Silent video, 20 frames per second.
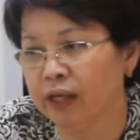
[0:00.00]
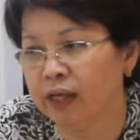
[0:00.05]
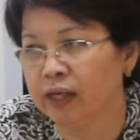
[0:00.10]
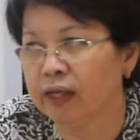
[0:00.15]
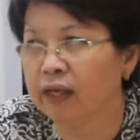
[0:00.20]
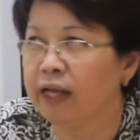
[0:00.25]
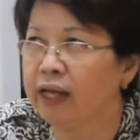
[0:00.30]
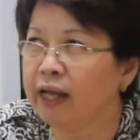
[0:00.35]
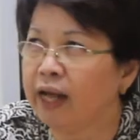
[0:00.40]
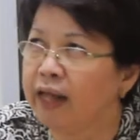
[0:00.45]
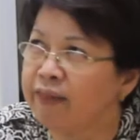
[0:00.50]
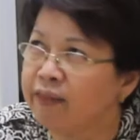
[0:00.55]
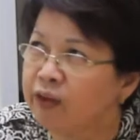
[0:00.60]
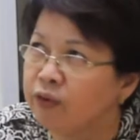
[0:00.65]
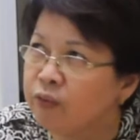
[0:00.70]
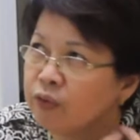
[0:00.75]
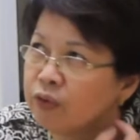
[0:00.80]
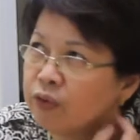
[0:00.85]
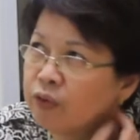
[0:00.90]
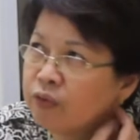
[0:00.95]
And I think
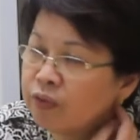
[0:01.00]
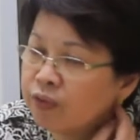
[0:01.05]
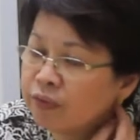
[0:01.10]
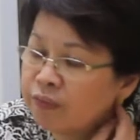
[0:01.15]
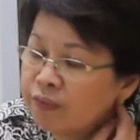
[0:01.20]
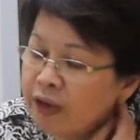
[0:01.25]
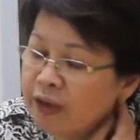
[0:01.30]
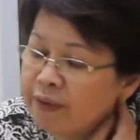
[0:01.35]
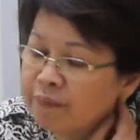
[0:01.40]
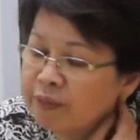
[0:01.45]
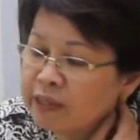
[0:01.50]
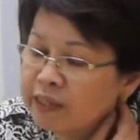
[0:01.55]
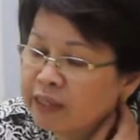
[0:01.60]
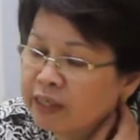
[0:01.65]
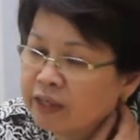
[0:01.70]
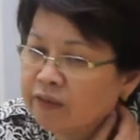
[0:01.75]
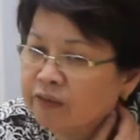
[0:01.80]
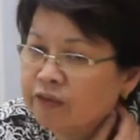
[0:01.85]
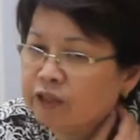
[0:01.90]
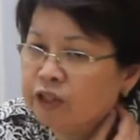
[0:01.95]
we're over 5%
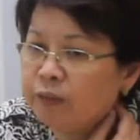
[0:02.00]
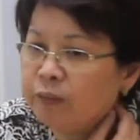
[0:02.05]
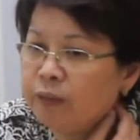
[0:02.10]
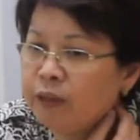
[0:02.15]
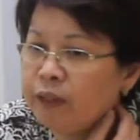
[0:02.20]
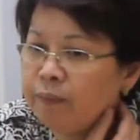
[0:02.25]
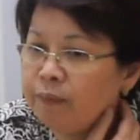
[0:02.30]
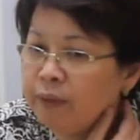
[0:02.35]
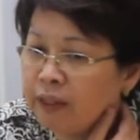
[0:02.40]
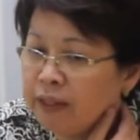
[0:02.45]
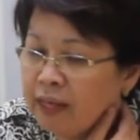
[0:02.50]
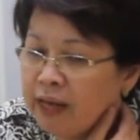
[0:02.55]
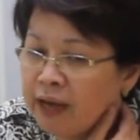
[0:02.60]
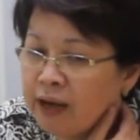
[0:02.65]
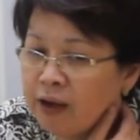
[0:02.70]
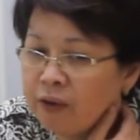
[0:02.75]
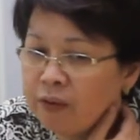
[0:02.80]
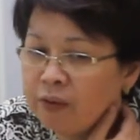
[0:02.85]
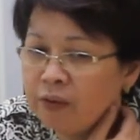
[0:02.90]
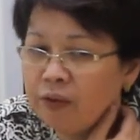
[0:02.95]
of GDP
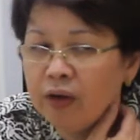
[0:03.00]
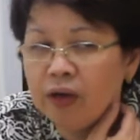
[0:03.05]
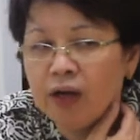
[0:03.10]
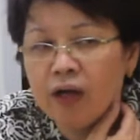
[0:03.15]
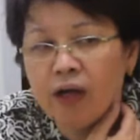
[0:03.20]
now.